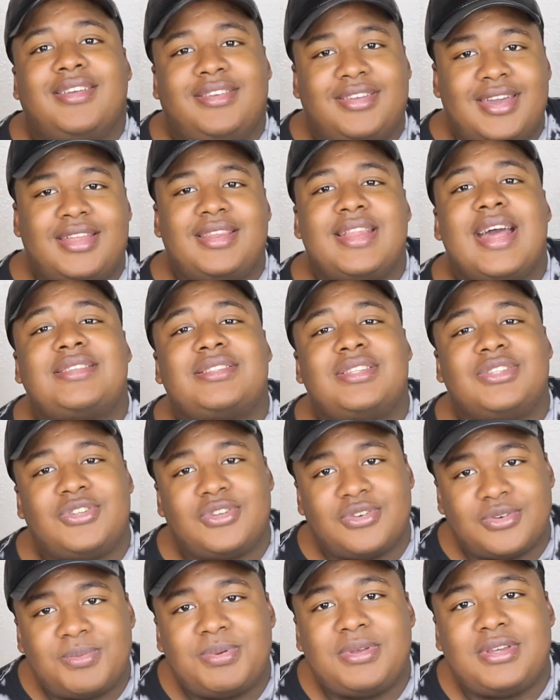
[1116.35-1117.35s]
Yeah, that's the
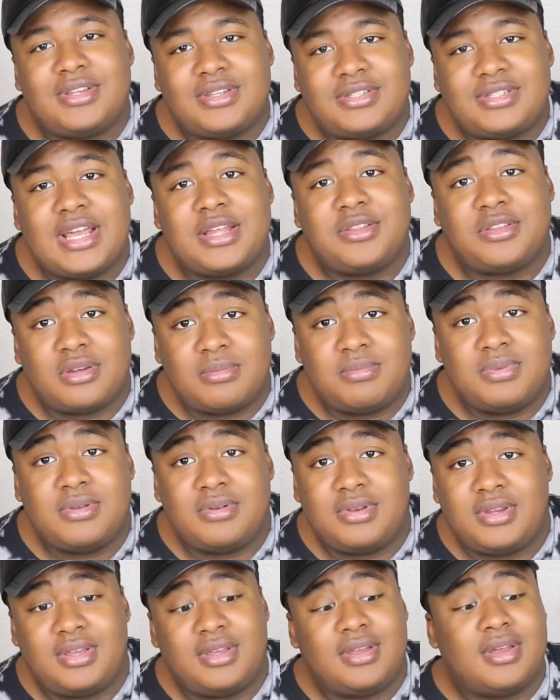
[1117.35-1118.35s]
European standard of
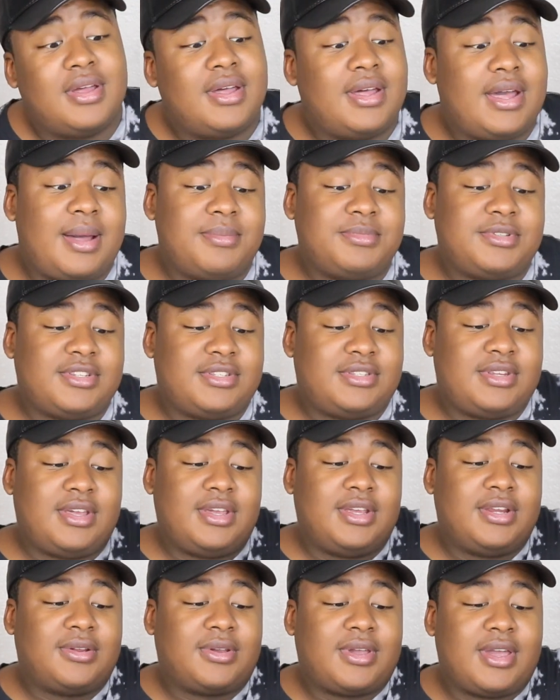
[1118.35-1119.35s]
beauty. I'm just
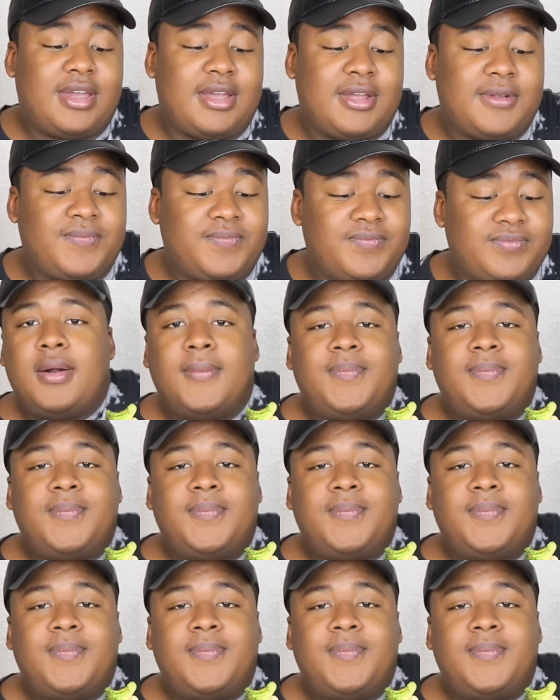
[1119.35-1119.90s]
saying, okay?